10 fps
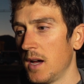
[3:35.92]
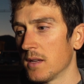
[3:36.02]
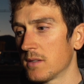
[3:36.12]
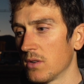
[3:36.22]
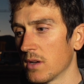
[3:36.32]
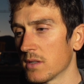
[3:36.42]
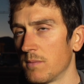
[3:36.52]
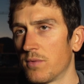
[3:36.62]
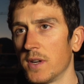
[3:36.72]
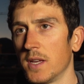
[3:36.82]
still got
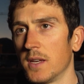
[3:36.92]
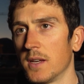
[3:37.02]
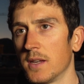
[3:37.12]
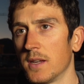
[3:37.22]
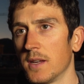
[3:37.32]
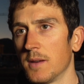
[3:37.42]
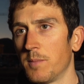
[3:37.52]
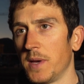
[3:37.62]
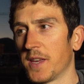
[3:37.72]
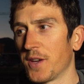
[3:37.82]
some pretty
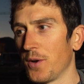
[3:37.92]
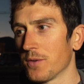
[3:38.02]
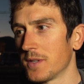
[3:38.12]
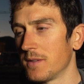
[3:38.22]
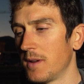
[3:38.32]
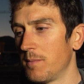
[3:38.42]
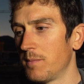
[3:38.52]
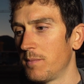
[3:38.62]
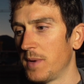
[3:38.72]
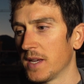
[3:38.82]
big goals
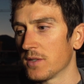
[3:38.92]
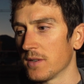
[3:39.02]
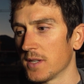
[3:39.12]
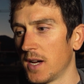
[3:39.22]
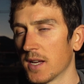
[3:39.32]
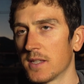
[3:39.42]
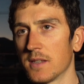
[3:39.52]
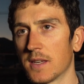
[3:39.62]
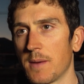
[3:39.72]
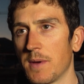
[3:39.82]
and big sort of targets
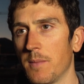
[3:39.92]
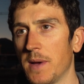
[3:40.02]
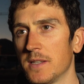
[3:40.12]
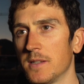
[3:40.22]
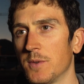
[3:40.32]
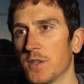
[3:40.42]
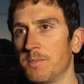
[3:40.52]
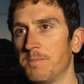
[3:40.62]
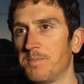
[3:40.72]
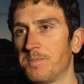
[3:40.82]
to get me out of bed in the morning.